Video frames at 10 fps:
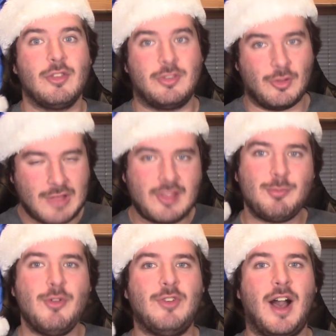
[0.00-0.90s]
so let's
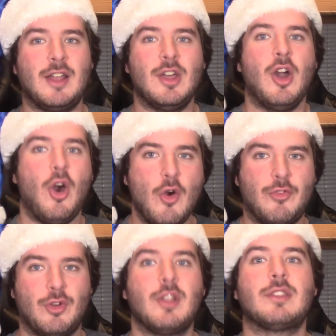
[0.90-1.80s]
move on
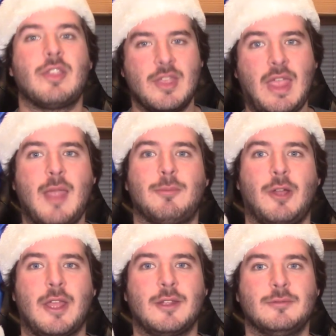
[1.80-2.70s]
over to the gameplay.